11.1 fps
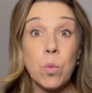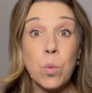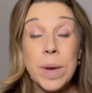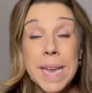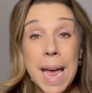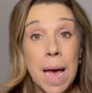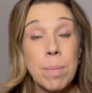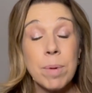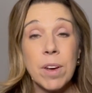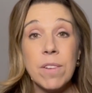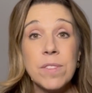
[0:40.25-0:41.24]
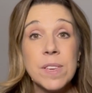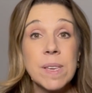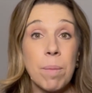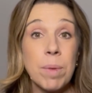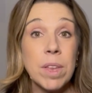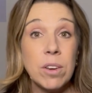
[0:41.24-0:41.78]
recap of
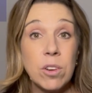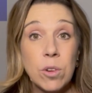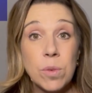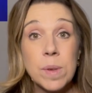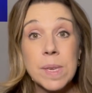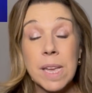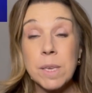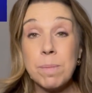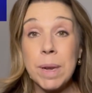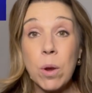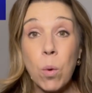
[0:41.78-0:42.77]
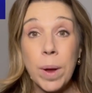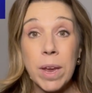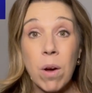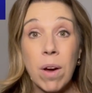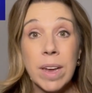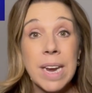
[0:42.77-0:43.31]
some of the news that's been going
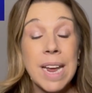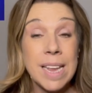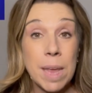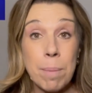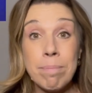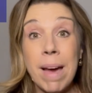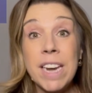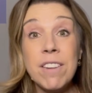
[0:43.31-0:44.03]
on that might